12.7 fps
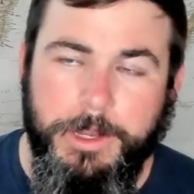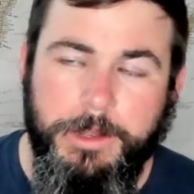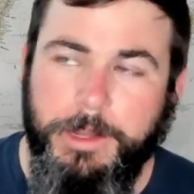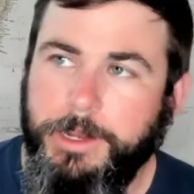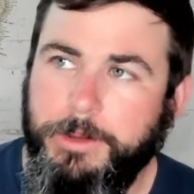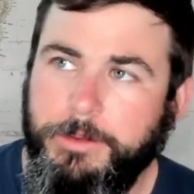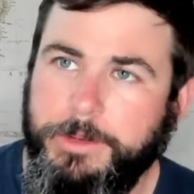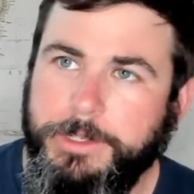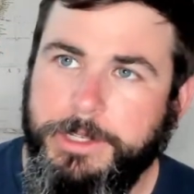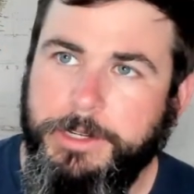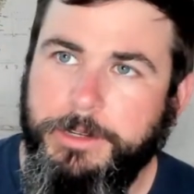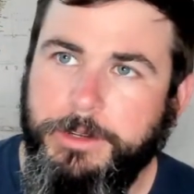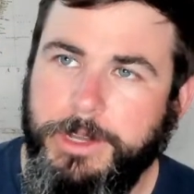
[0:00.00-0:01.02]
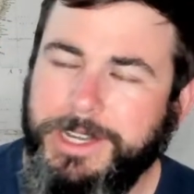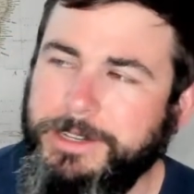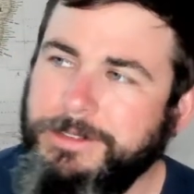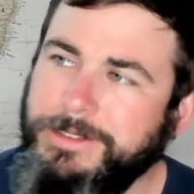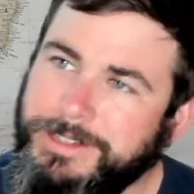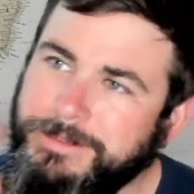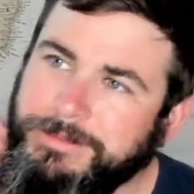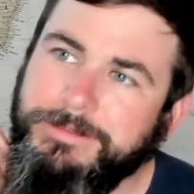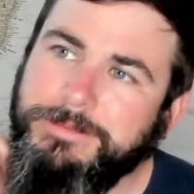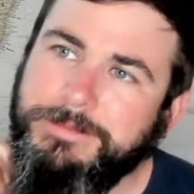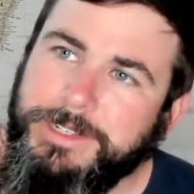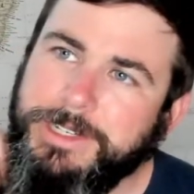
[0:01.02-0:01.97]
I don't want to say.
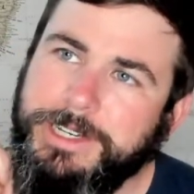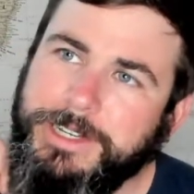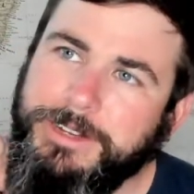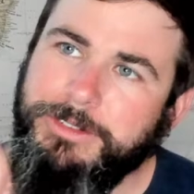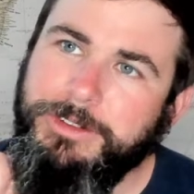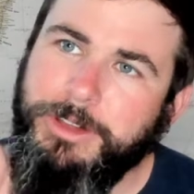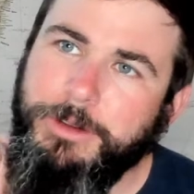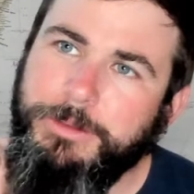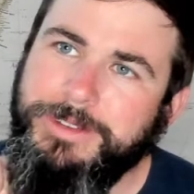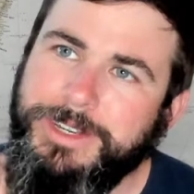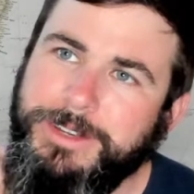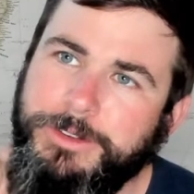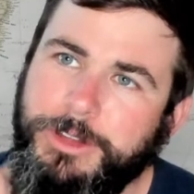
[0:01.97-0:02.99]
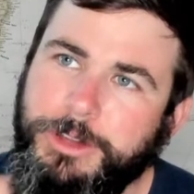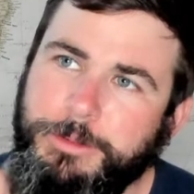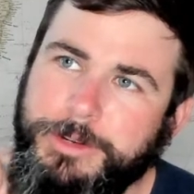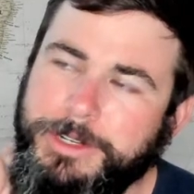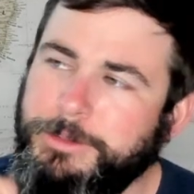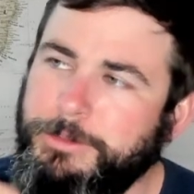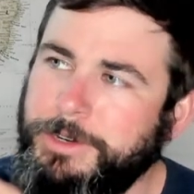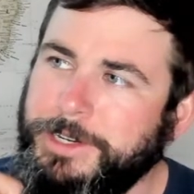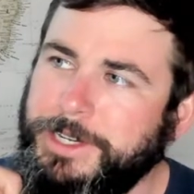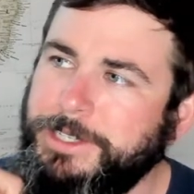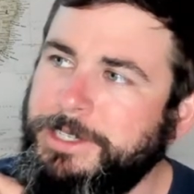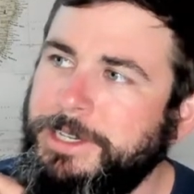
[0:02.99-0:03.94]
I don't know. No, noble doesn't work
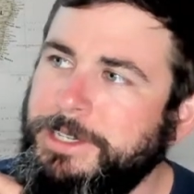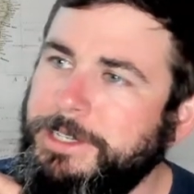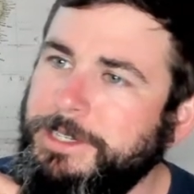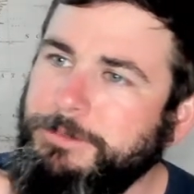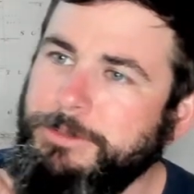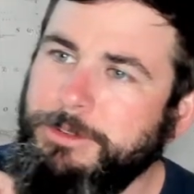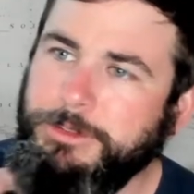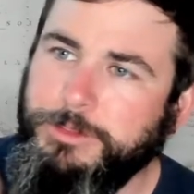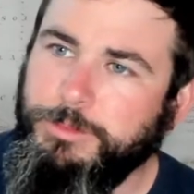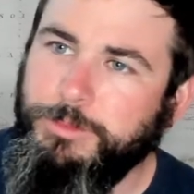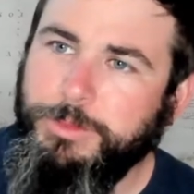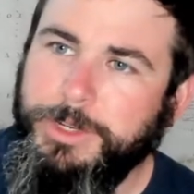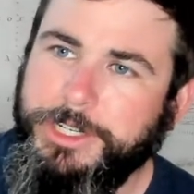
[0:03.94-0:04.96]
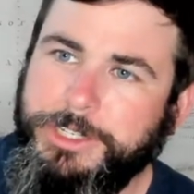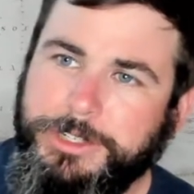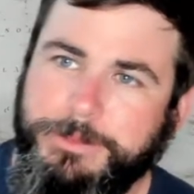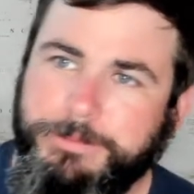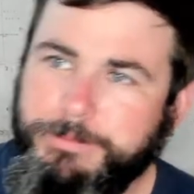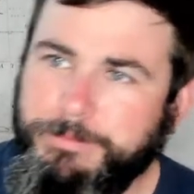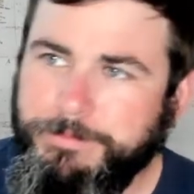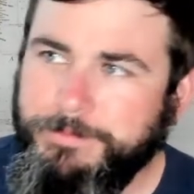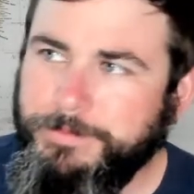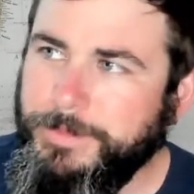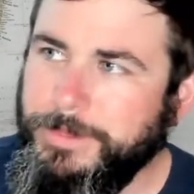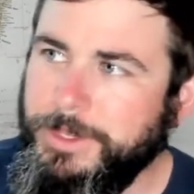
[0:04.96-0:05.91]
in that sense. Those rich
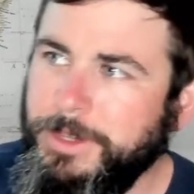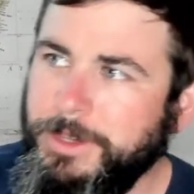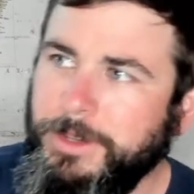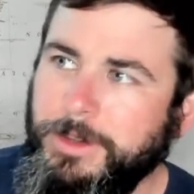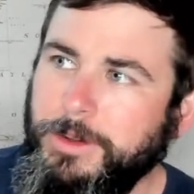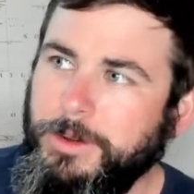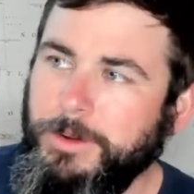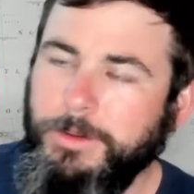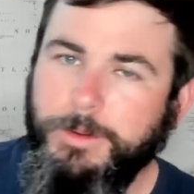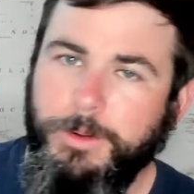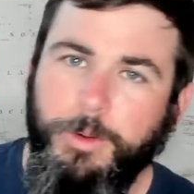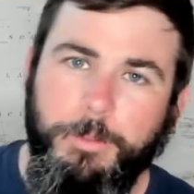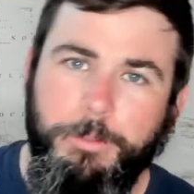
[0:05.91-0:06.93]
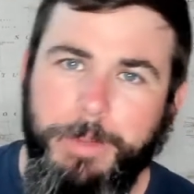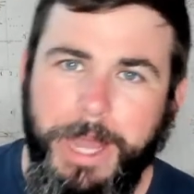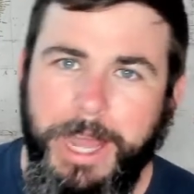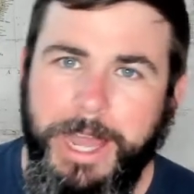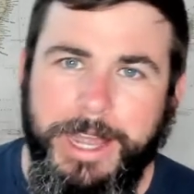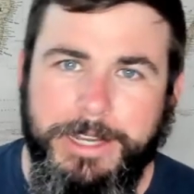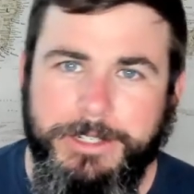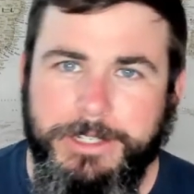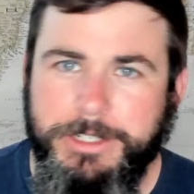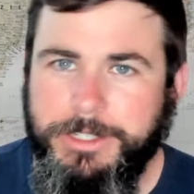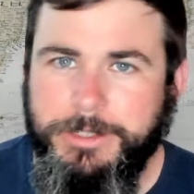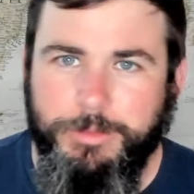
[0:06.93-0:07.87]
old bags
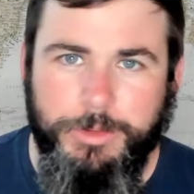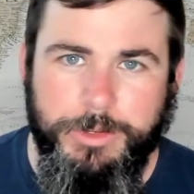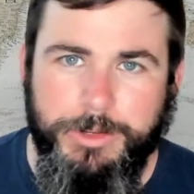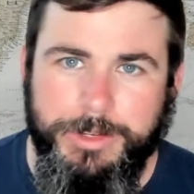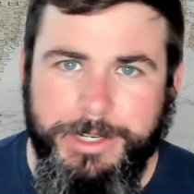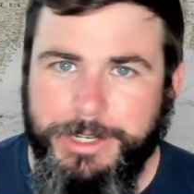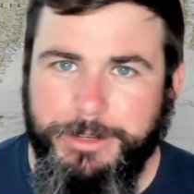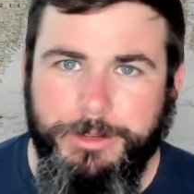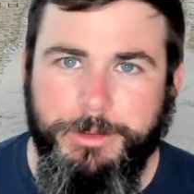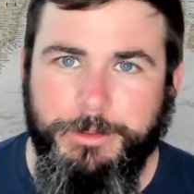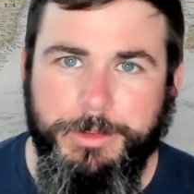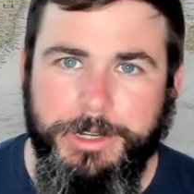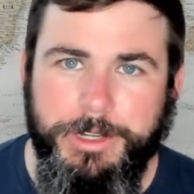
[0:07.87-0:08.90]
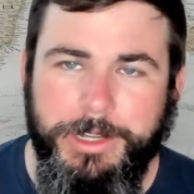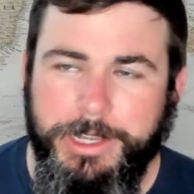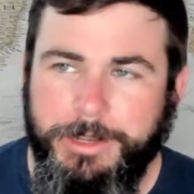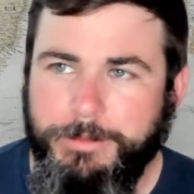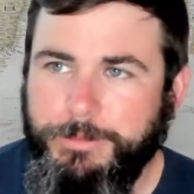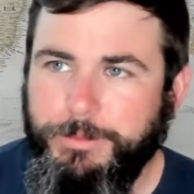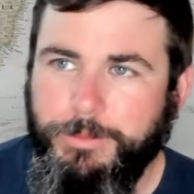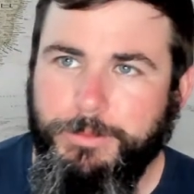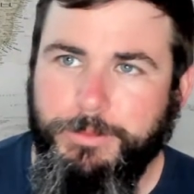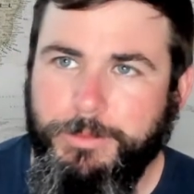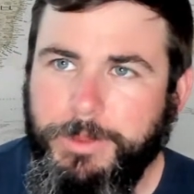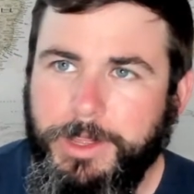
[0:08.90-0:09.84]
just really didn't do much. Like
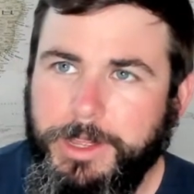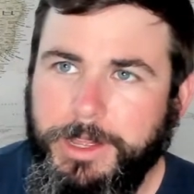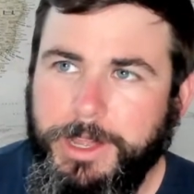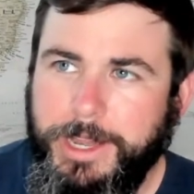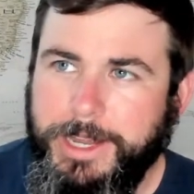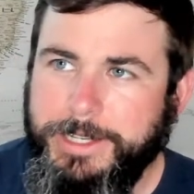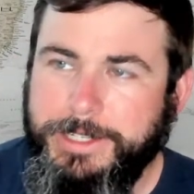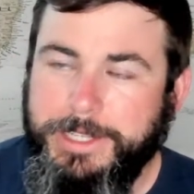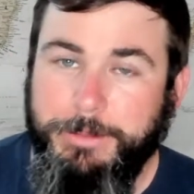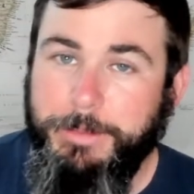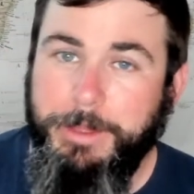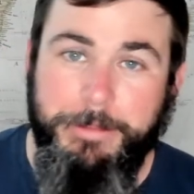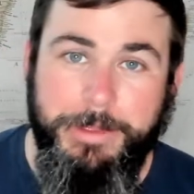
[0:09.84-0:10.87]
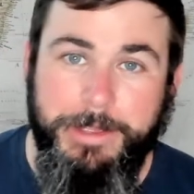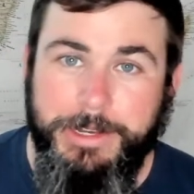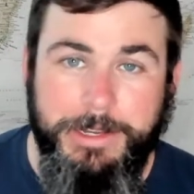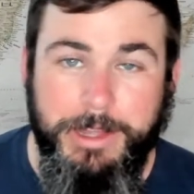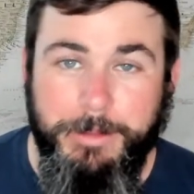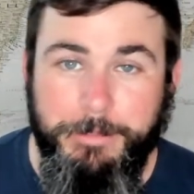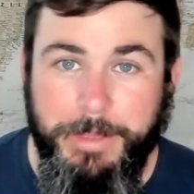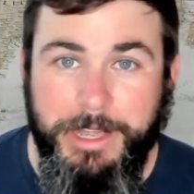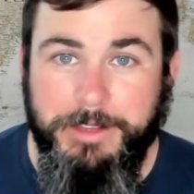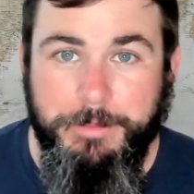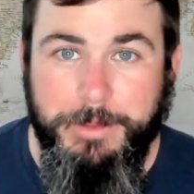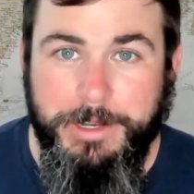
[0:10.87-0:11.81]
I guess that may
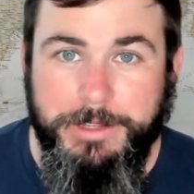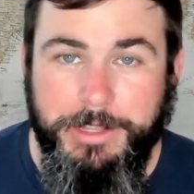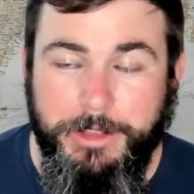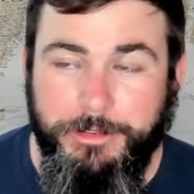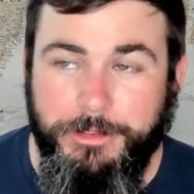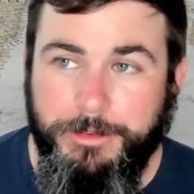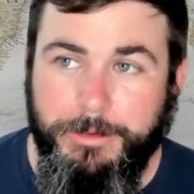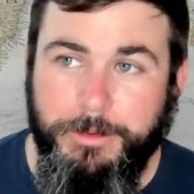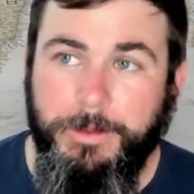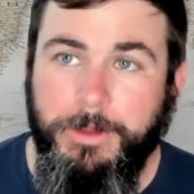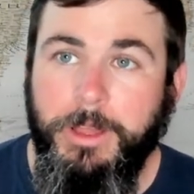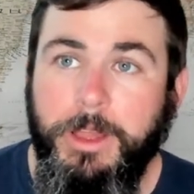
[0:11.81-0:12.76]
have been intentional.